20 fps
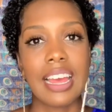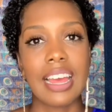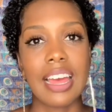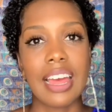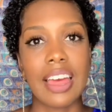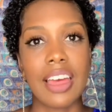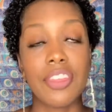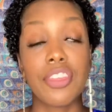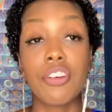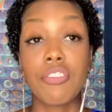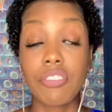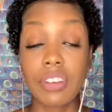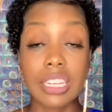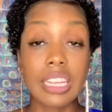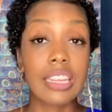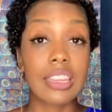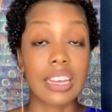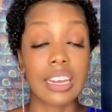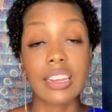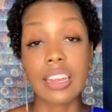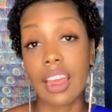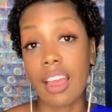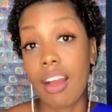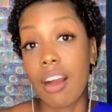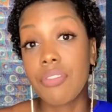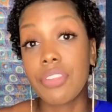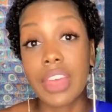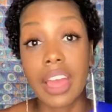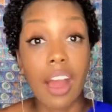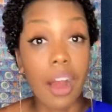they're really there.
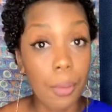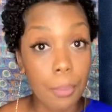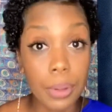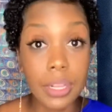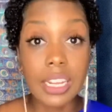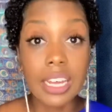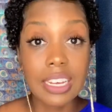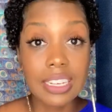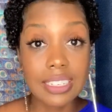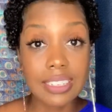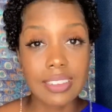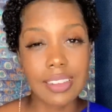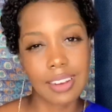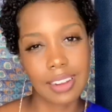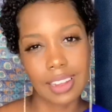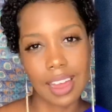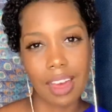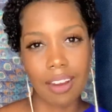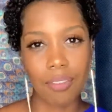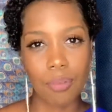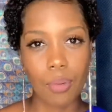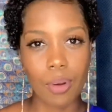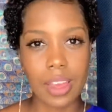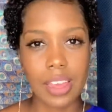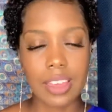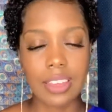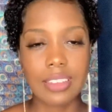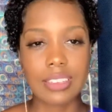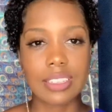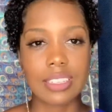They humble us in a lot of
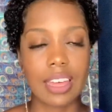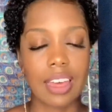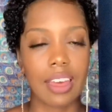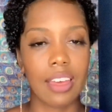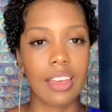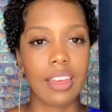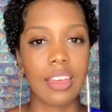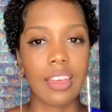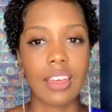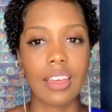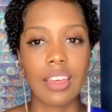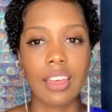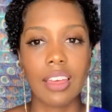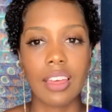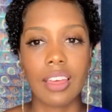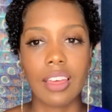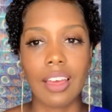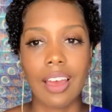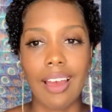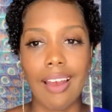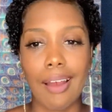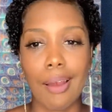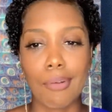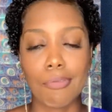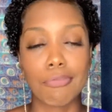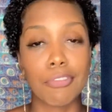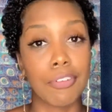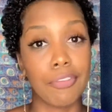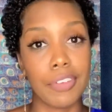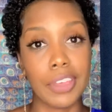ways. They
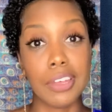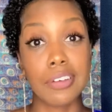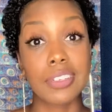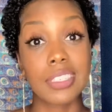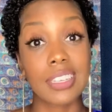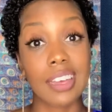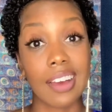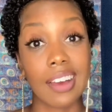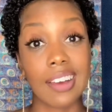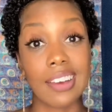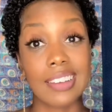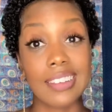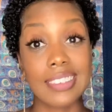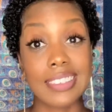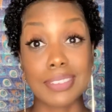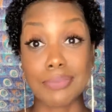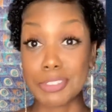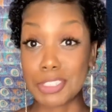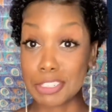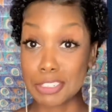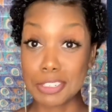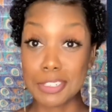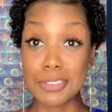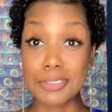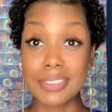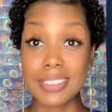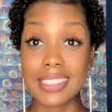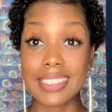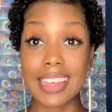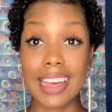reveal to us some
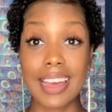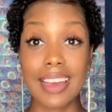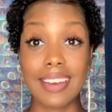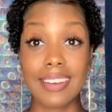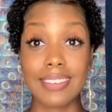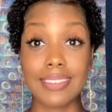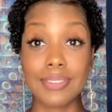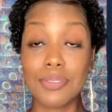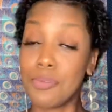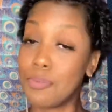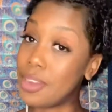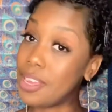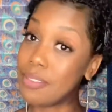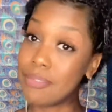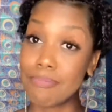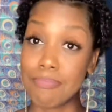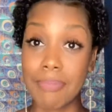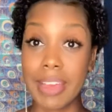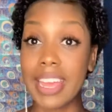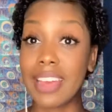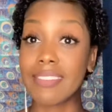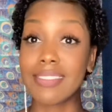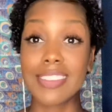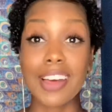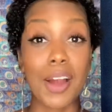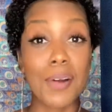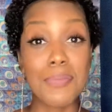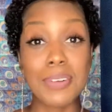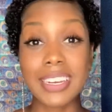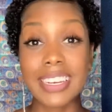truths that we may have
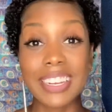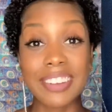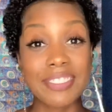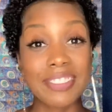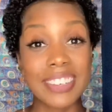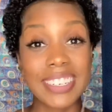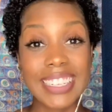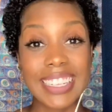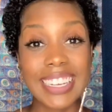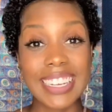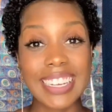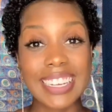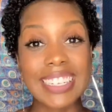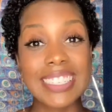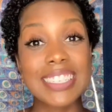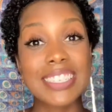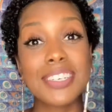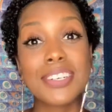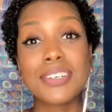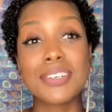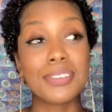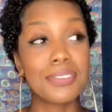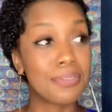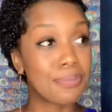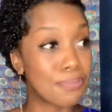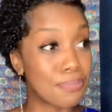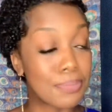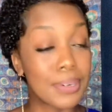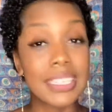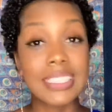thought were differently until
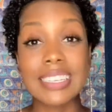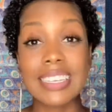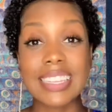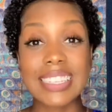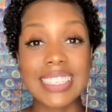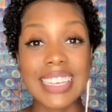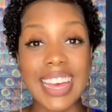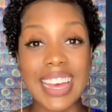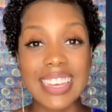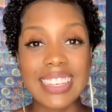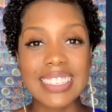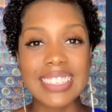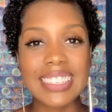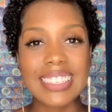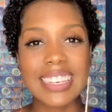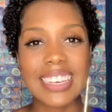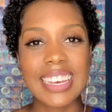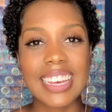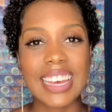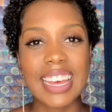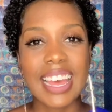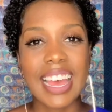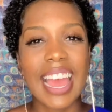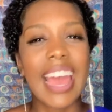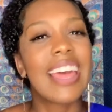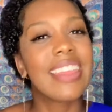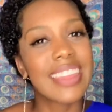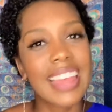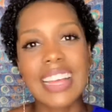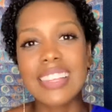put to the test.
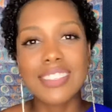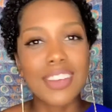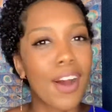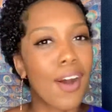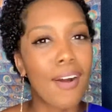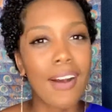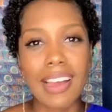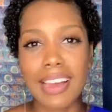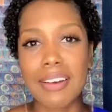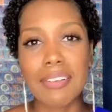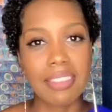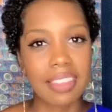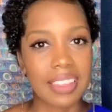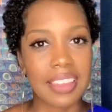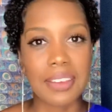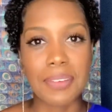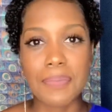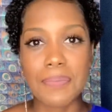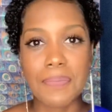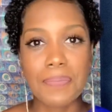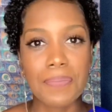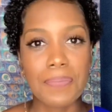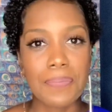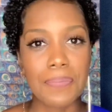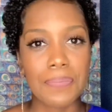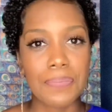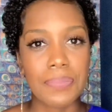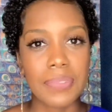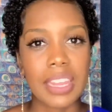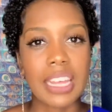And that's all healthy,
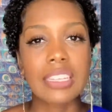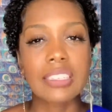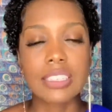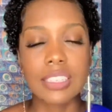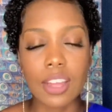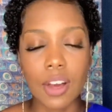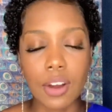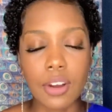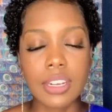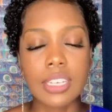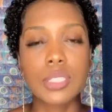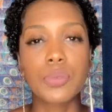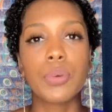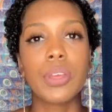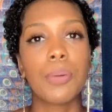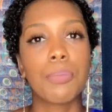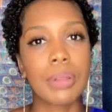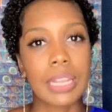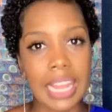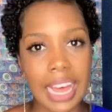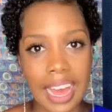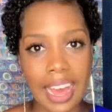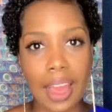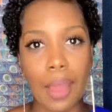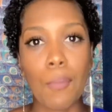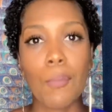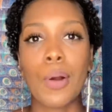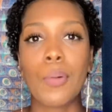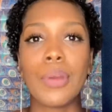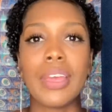as long as we apply
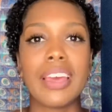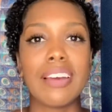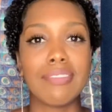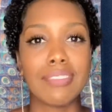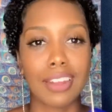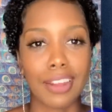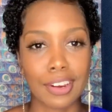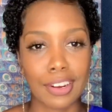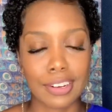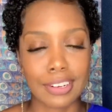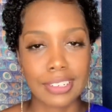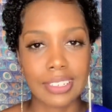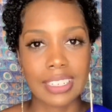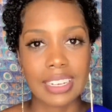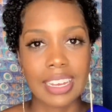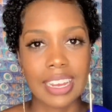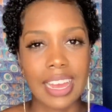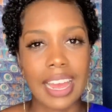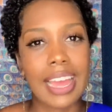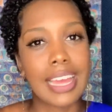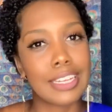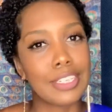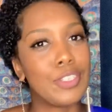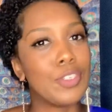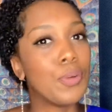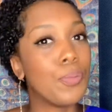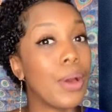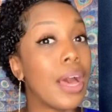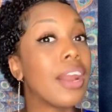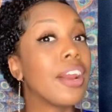what we have learned and
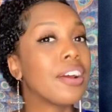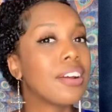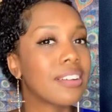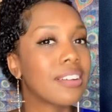do better.